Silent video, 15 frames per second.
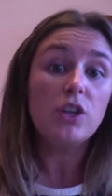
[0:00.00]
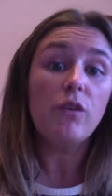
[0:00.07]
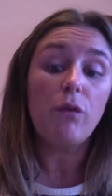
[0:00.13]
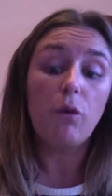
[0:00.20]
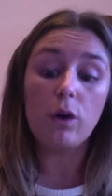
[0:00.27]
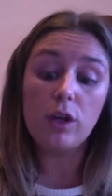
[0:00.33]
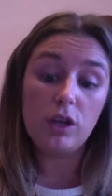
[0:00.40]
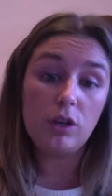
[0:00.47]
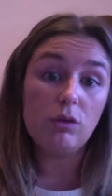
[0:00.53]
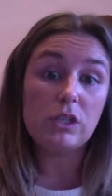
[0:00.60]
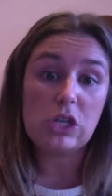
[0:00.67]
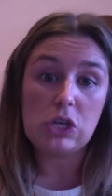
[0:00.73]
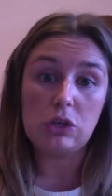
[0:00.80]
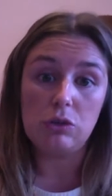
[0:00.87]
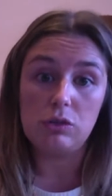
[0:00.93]
for you
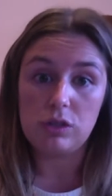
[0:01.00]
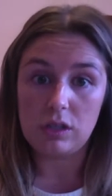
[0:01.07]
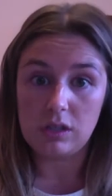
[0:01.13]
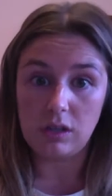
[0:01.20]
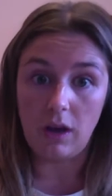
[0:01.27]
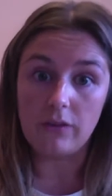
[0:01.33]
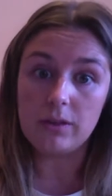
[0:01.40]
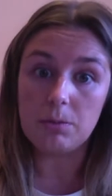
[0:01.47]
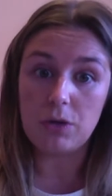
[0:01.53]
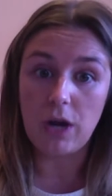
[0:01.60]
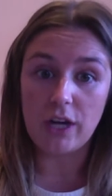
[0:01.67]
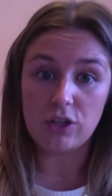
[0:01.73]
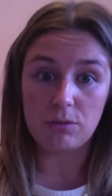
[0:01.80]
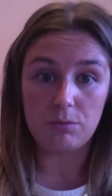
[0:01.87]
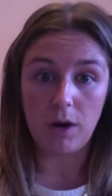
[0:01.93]
to use to solve
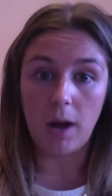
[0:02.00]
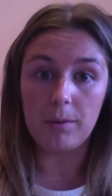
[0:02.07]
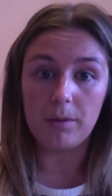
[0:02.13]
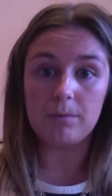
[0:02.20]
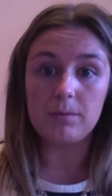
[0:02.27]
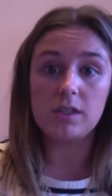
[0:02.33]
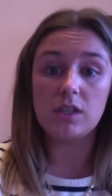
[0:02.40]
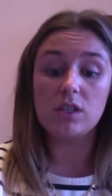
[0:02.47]
subtraction problems.